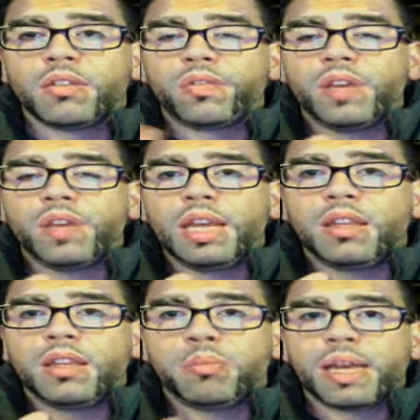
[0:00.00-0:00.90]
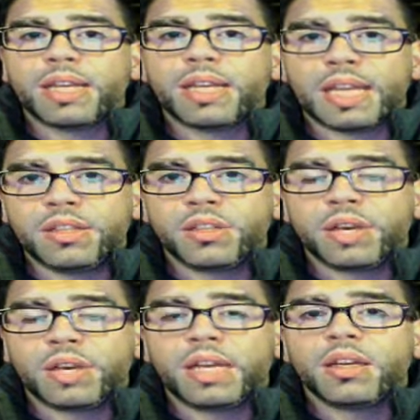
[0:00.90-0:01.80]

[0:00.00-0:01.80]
feed the bass into it